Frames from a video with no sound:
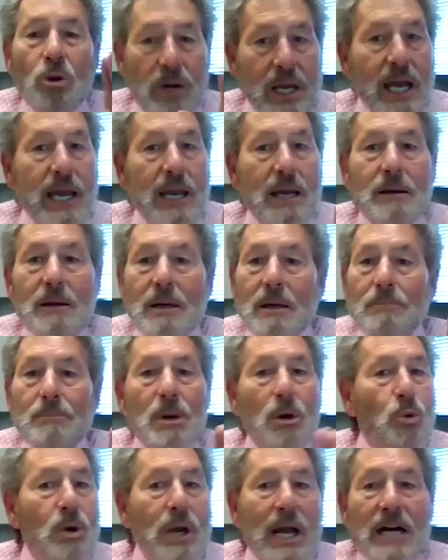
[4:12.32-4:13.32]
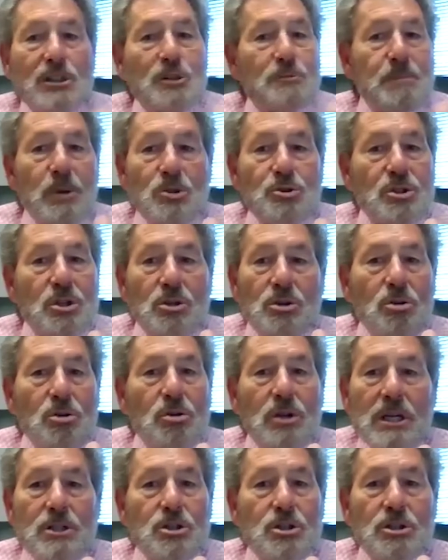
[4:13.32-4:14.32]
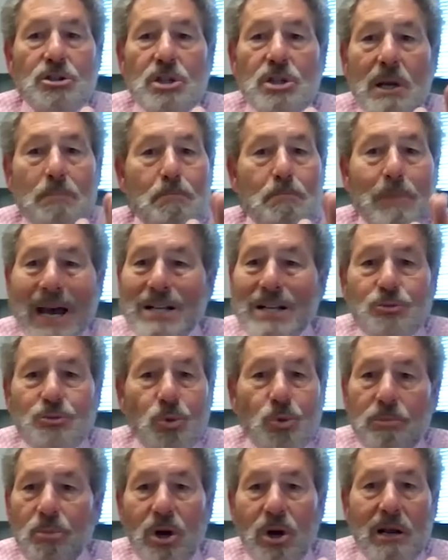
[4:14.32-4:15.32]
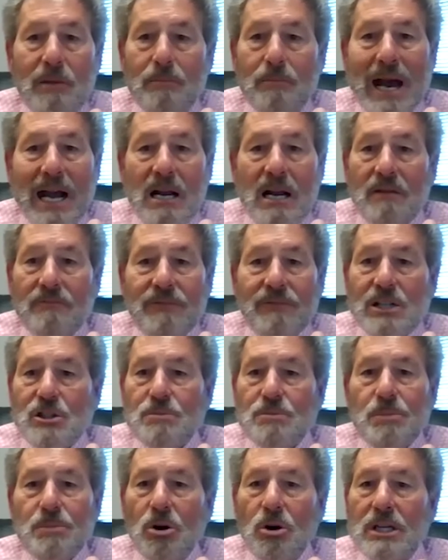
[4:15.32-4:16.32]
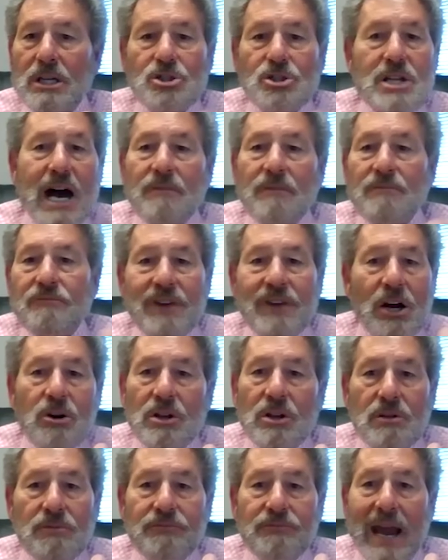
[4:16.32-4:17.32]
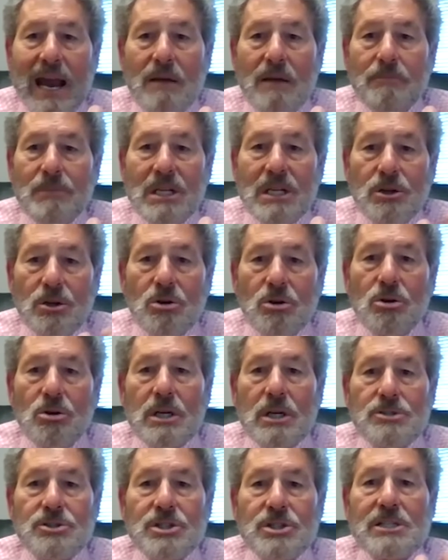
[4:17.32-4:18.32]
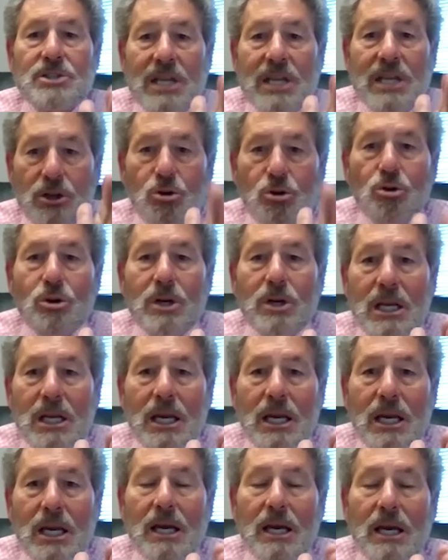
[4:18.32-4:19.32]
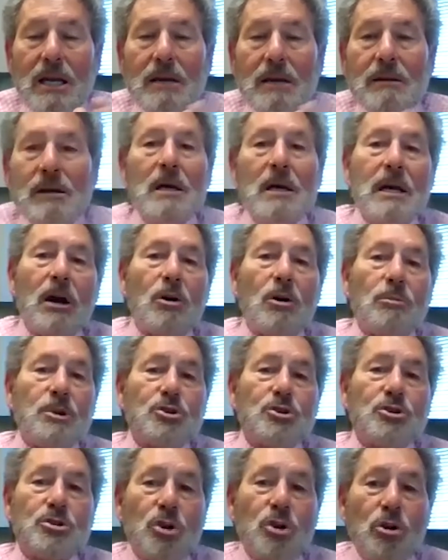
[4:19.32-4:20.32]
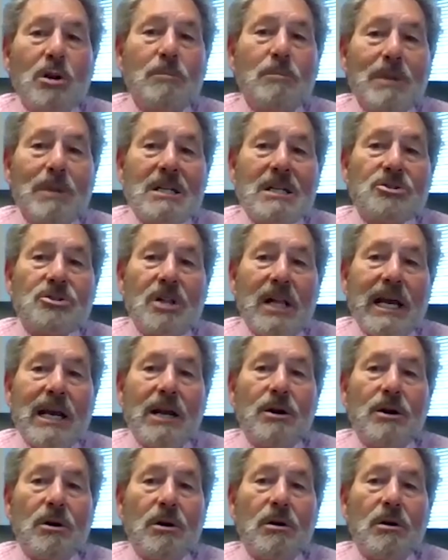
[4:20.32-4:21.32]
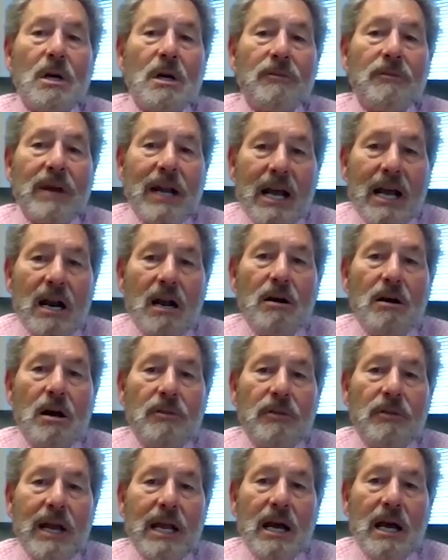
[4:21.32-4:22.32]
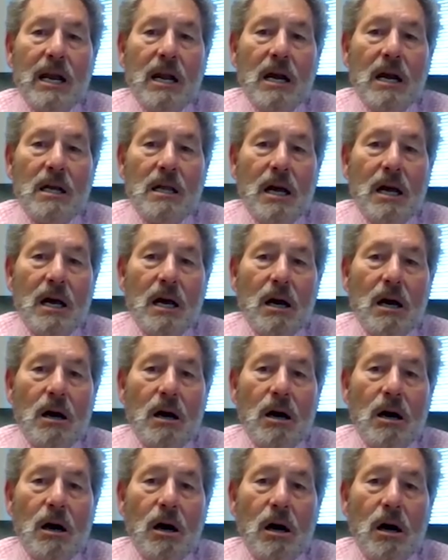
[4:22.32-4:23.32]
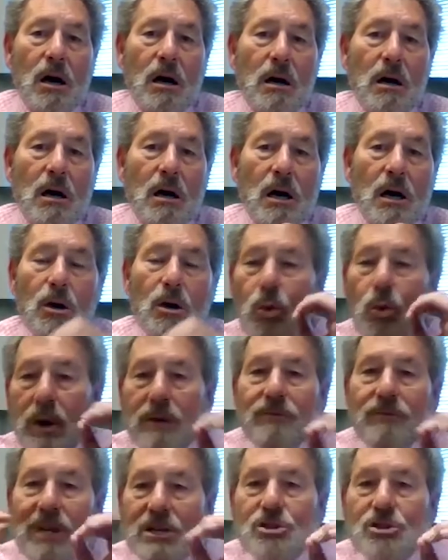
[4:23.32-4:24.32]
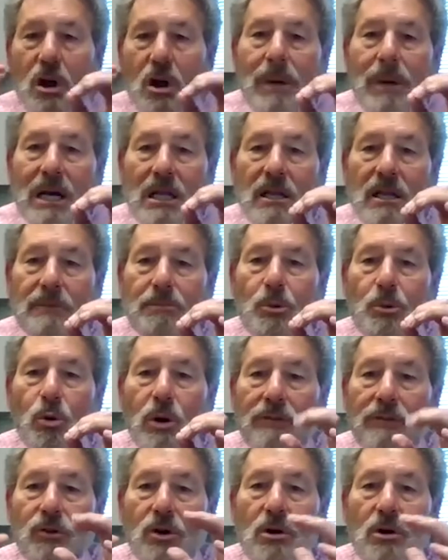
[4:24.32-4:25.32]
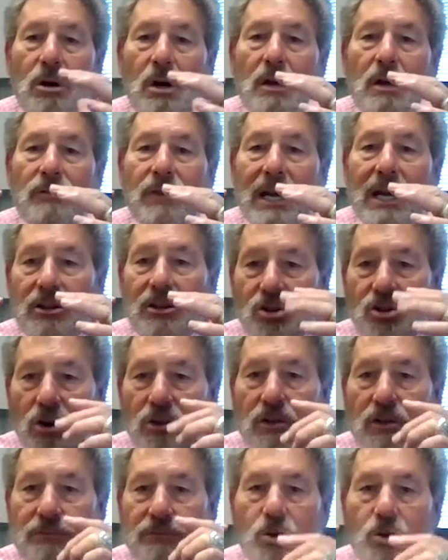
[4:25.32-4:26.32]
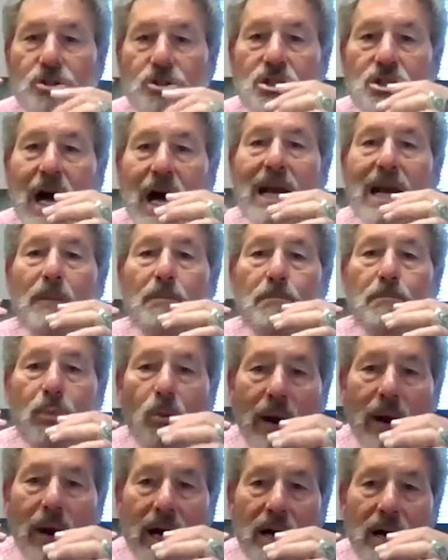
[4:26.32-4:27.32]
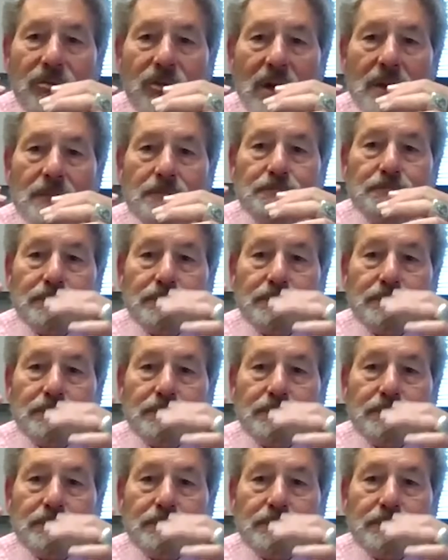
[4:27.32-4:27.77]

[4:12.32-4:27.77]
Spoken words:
okay, but we're not supposed to do this because at best we're bringing back a vegetable. It's not fair to the family to do this. They said, do it again. And almost 30 minutes later, they got a quit. They saw my lip quiver. They saw the first sign of breath,